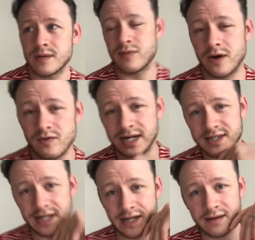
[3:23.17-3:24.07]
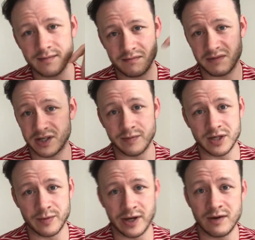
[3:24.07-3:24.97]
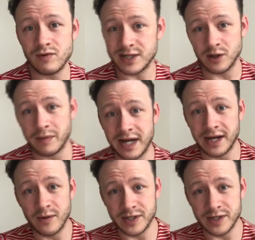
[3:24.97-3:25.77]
pro wrestling, the WWE Wrestlemania,